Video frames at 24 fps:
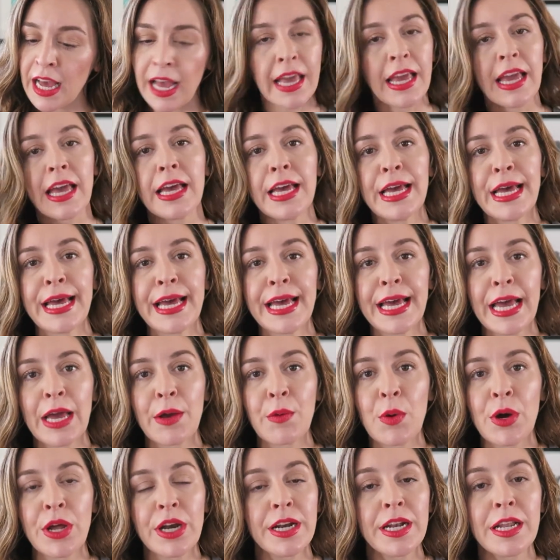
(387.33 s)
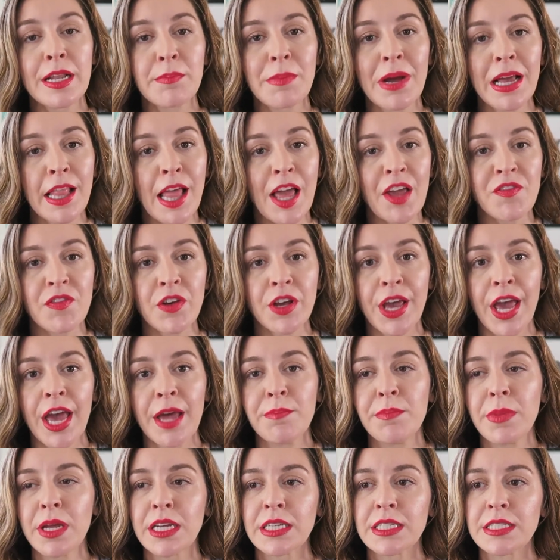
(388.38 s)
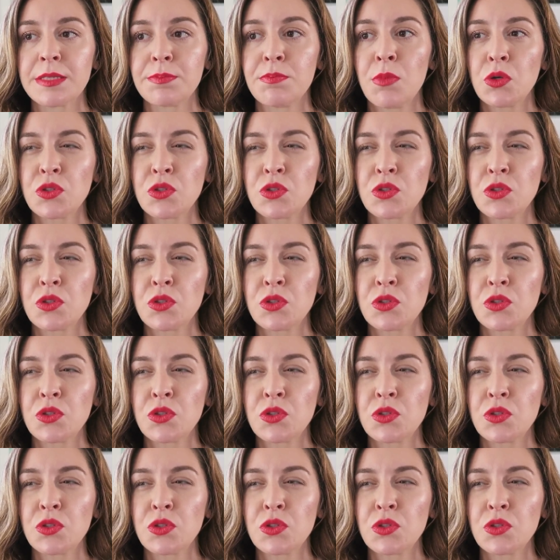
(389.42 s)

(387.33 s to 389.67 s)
I, uh, I wanted it in my life again because